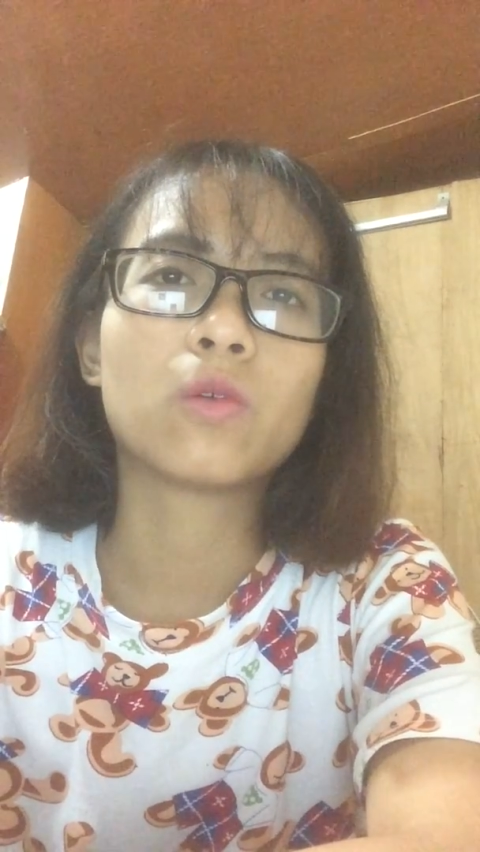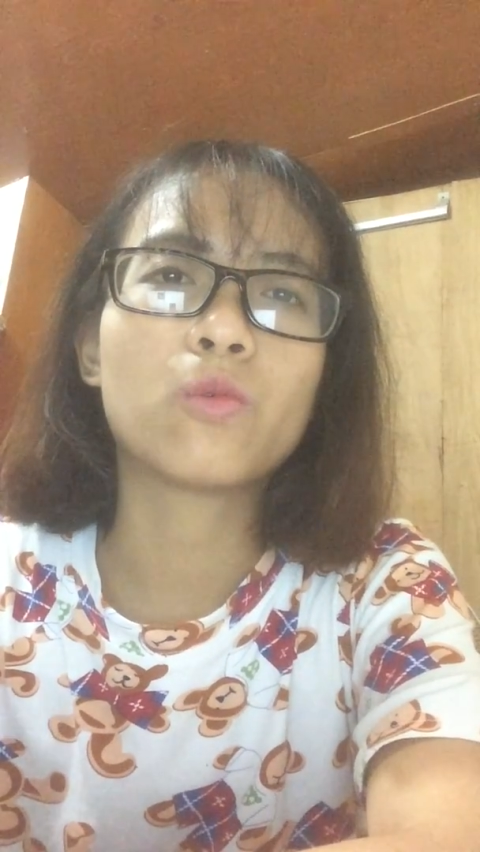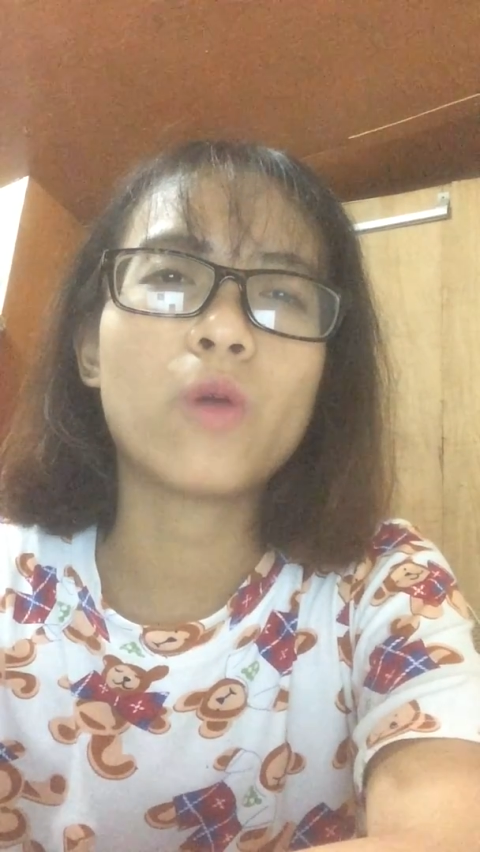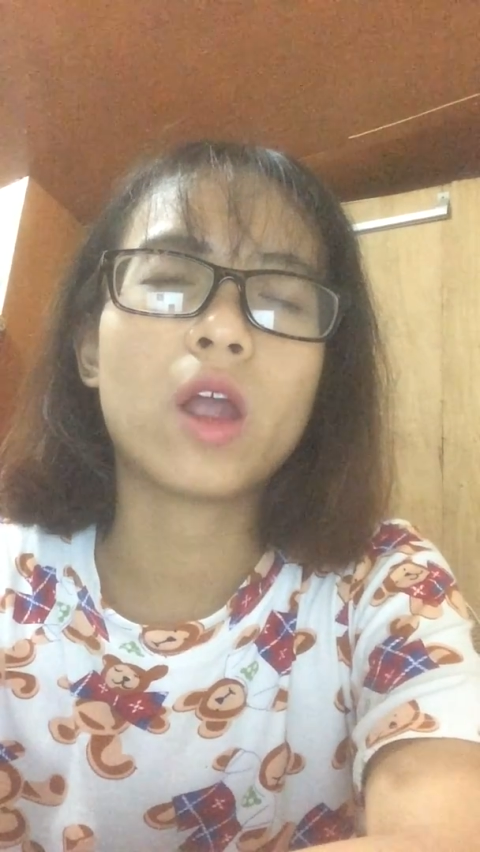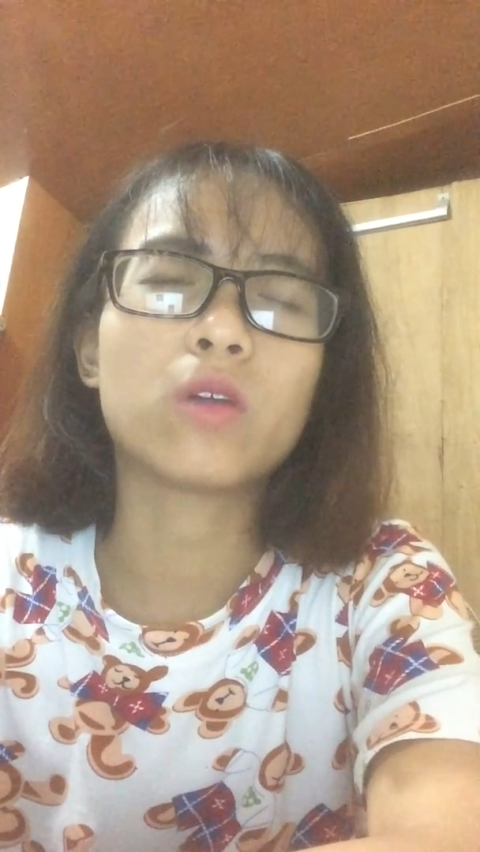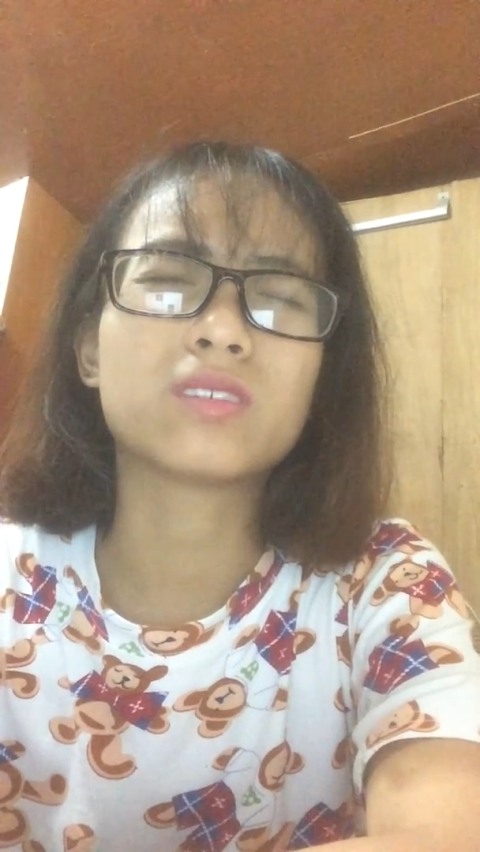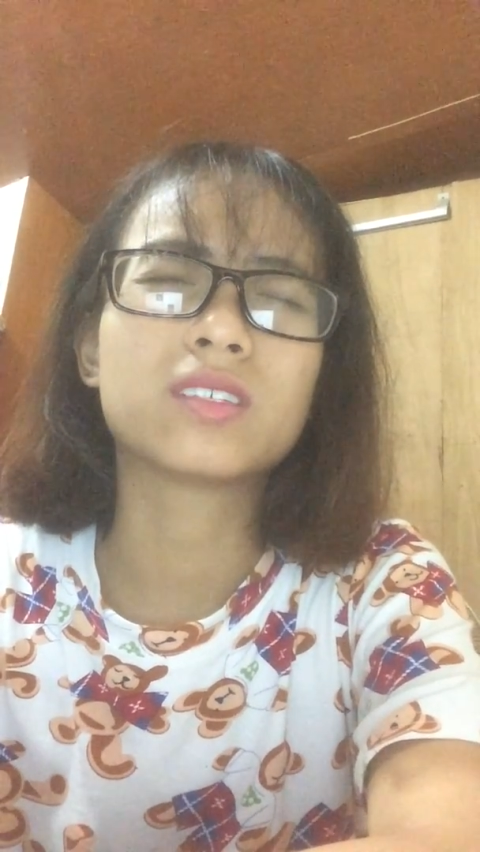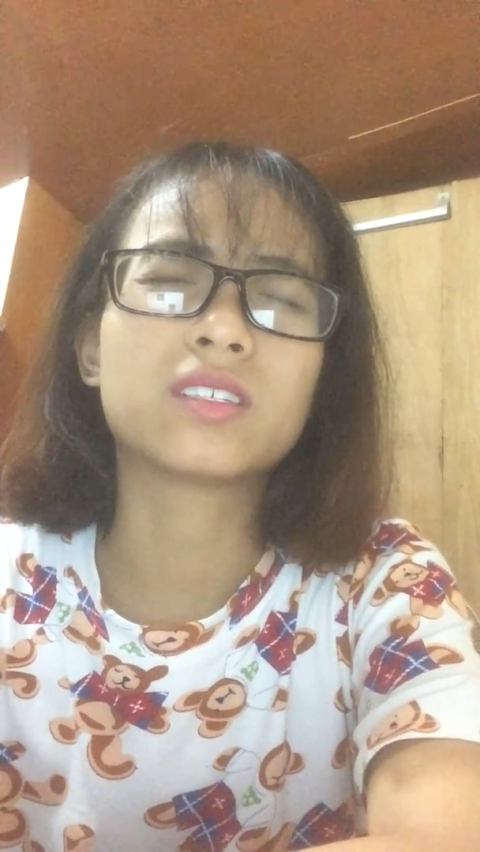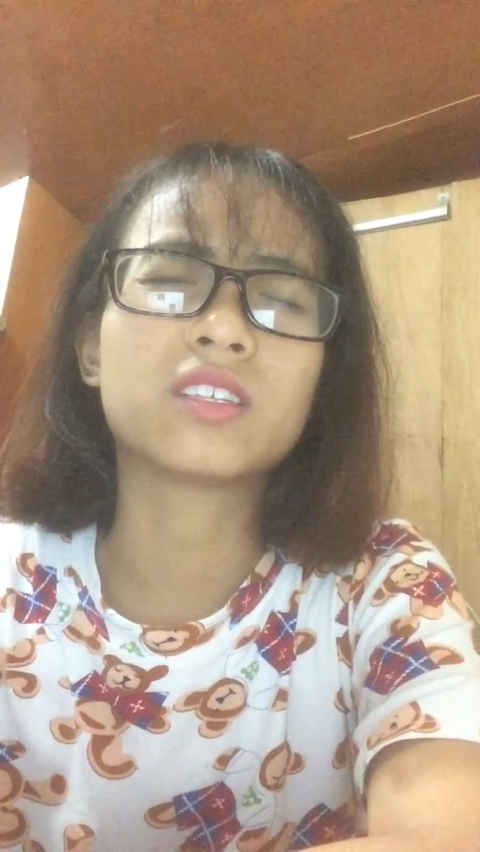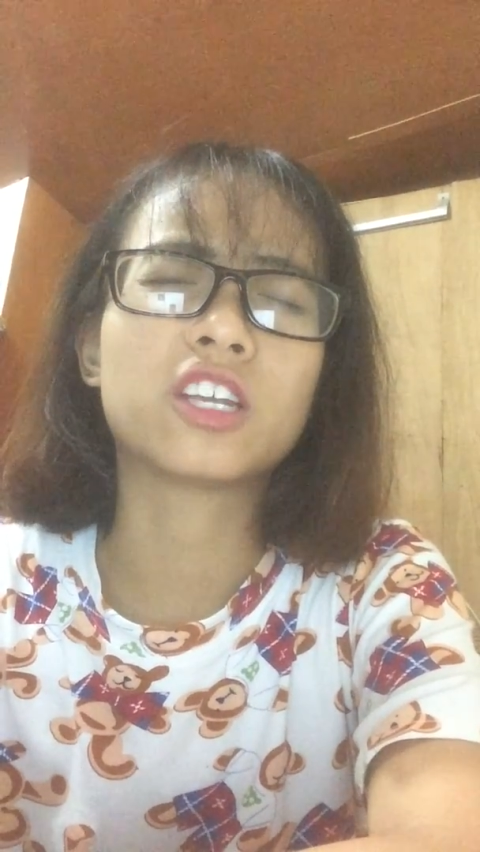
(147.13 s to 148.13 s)
Well,
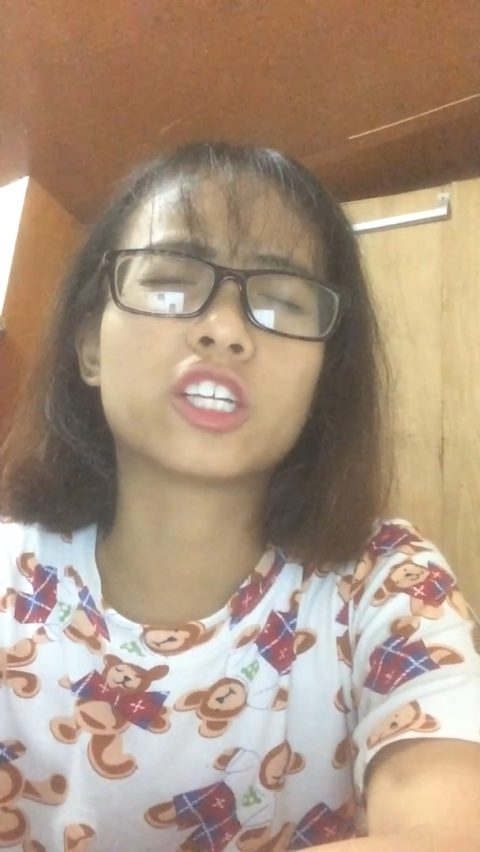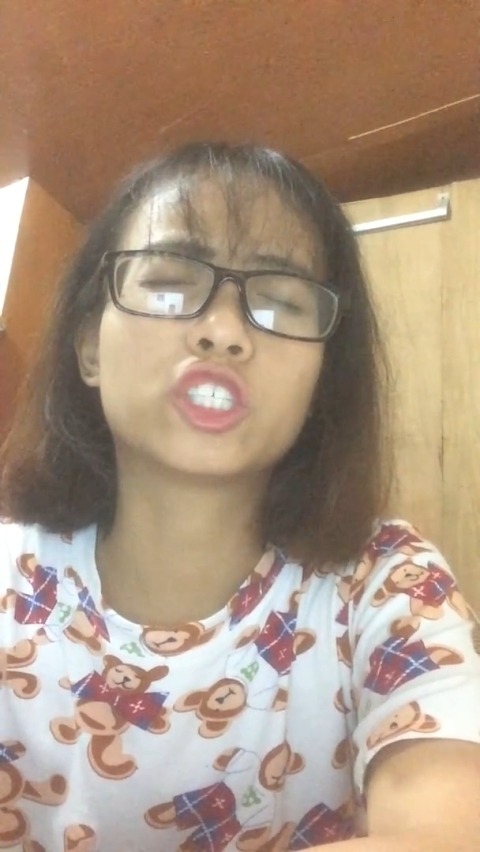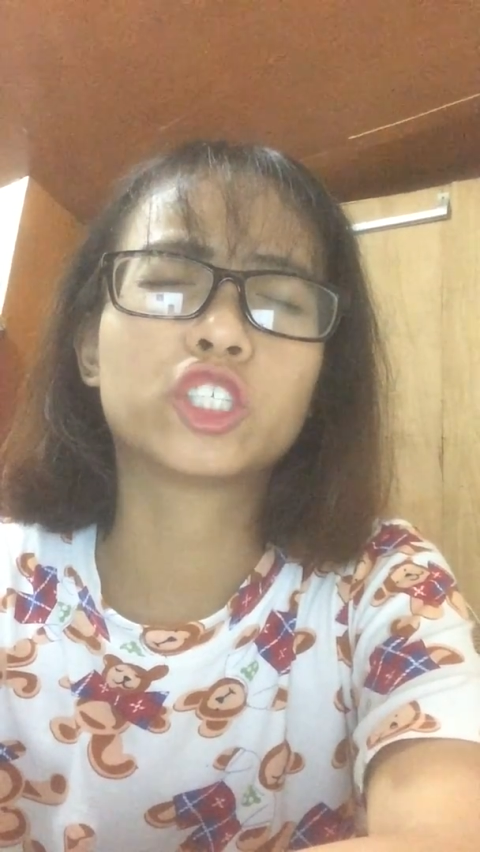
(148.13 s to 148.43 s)
see,